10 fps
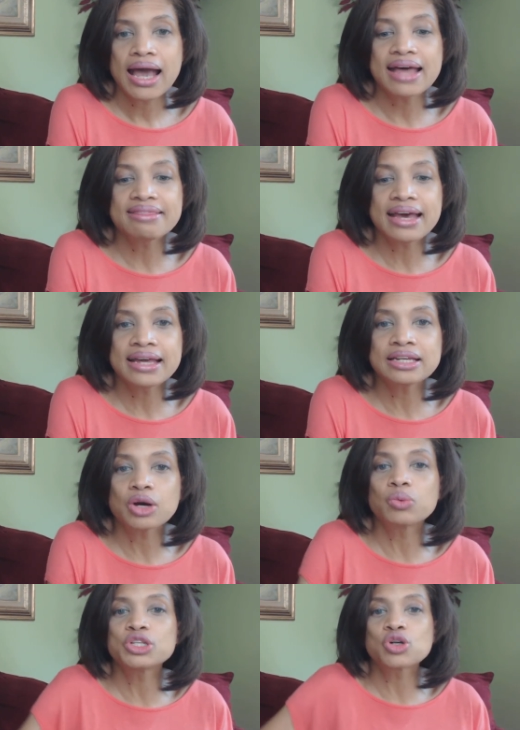And
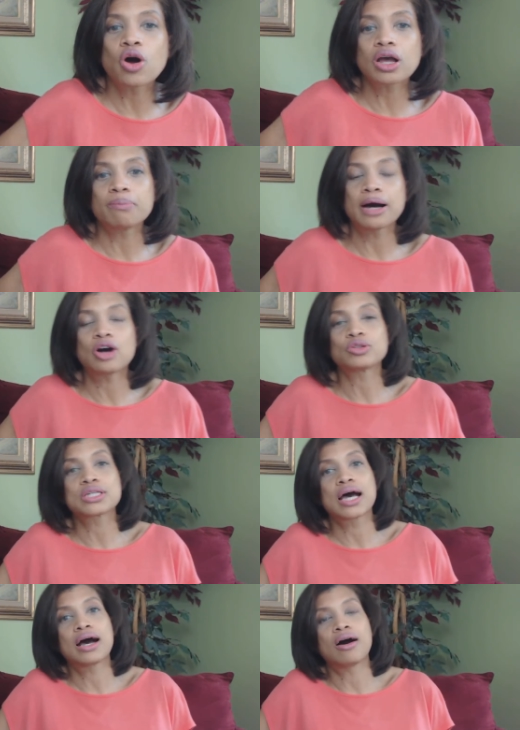then we talk
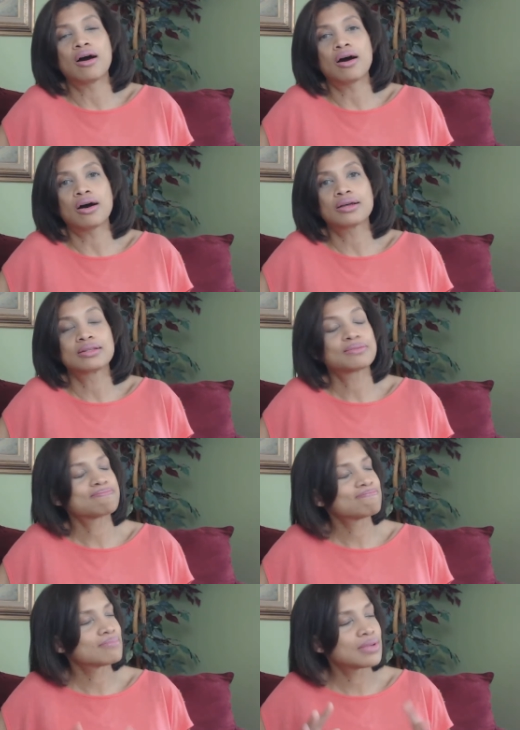about uh,
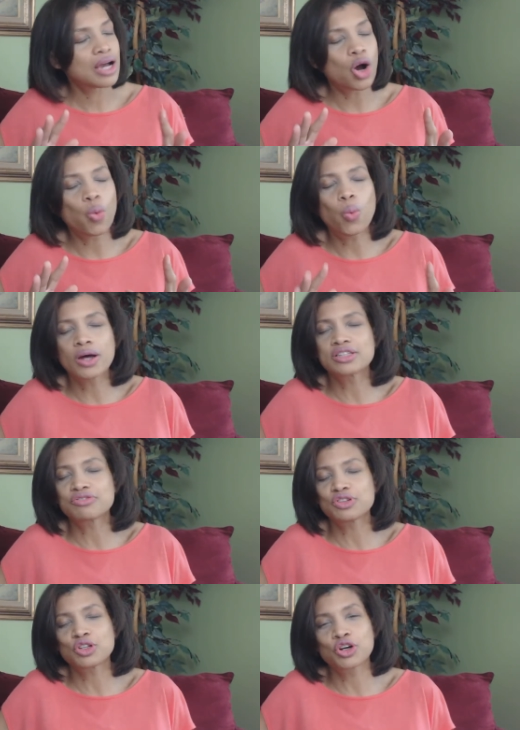a
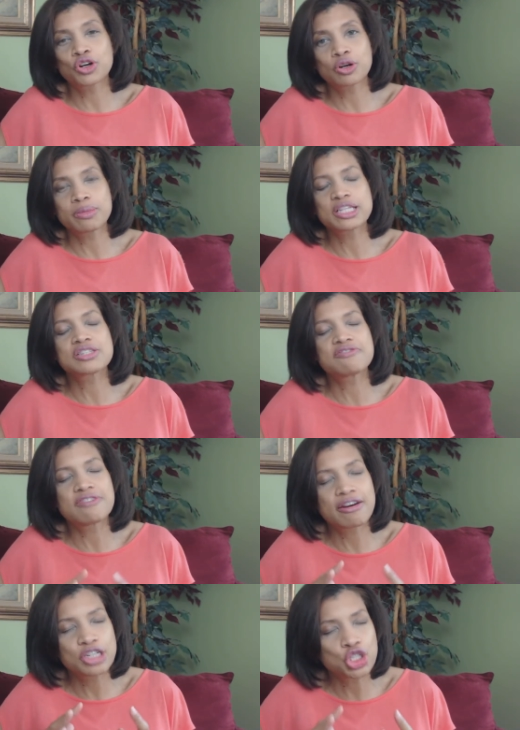wonderful herb. It's
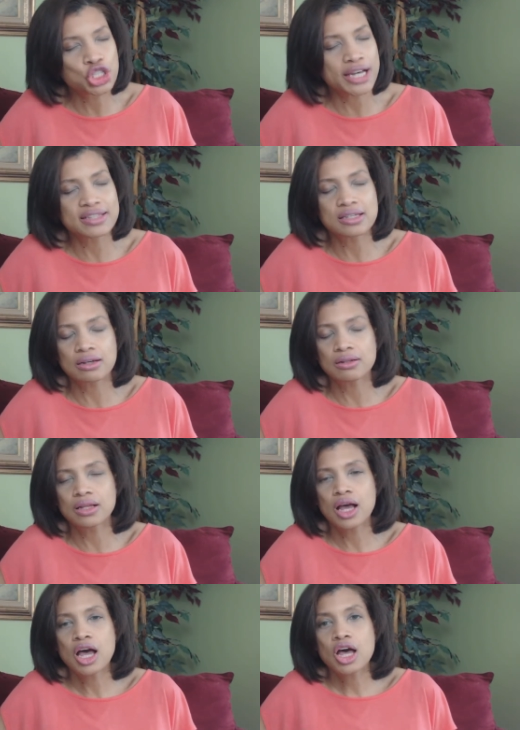very
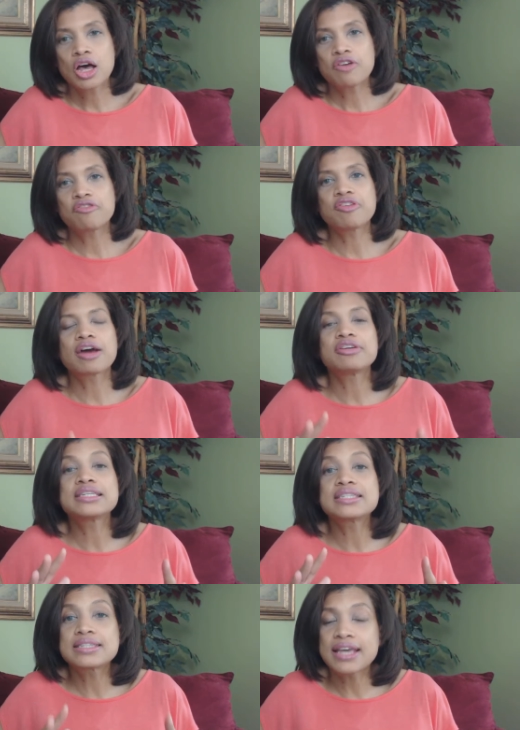gentle, very
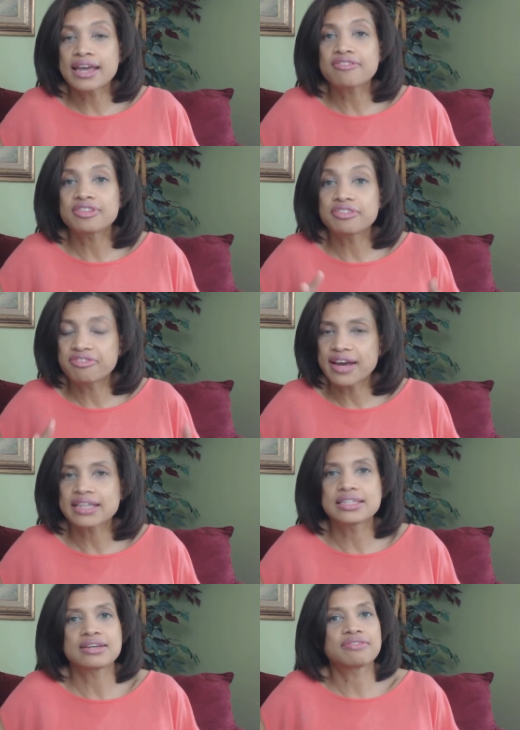safe and
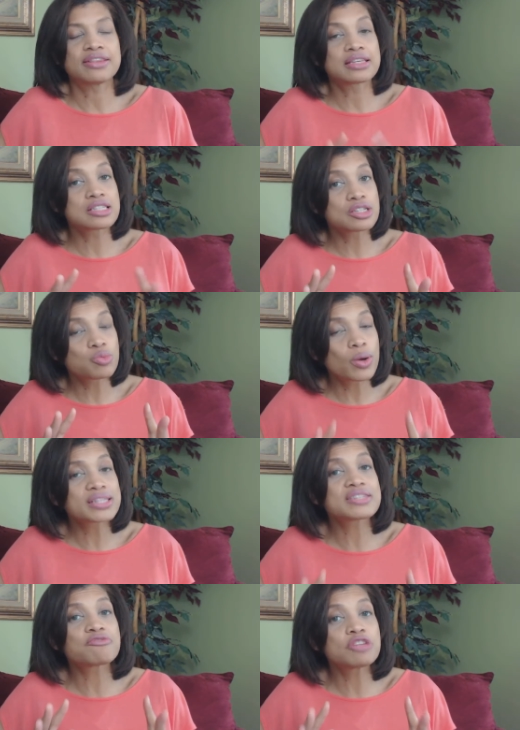effective. And this is
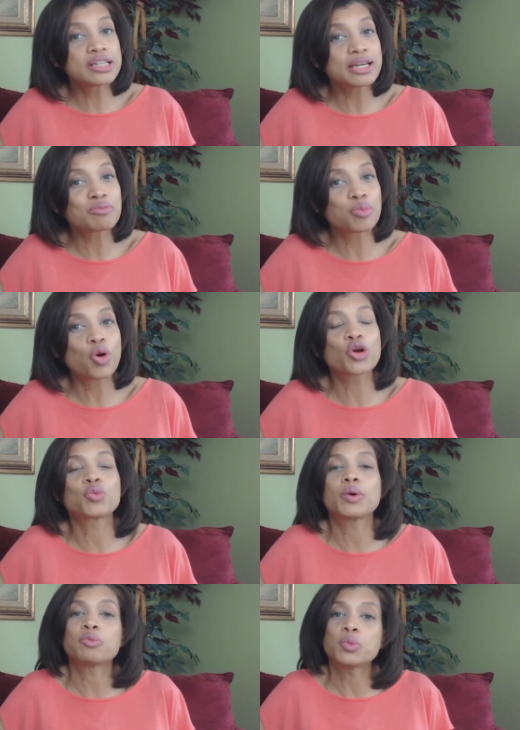what's really
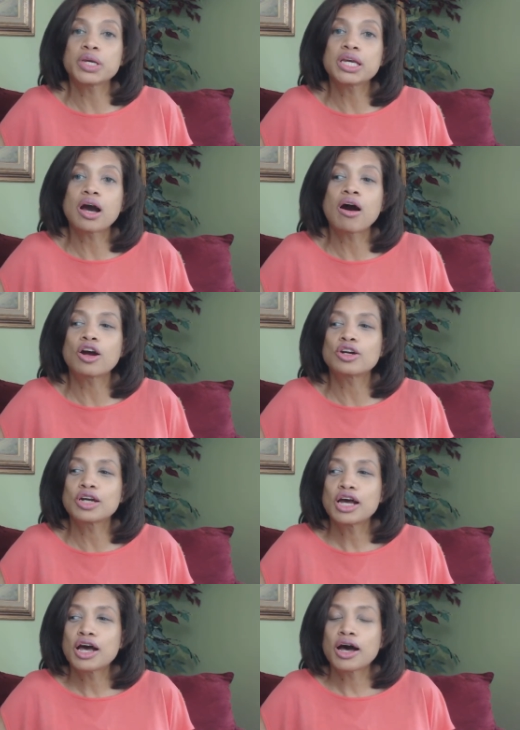important when we are